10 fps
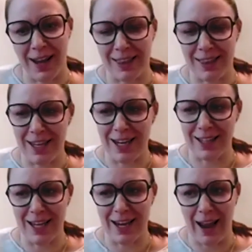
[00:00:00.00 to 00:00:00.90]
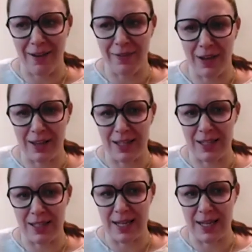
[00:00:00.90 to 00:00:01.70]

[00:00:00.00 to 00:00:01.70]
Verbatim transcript: I think they have it the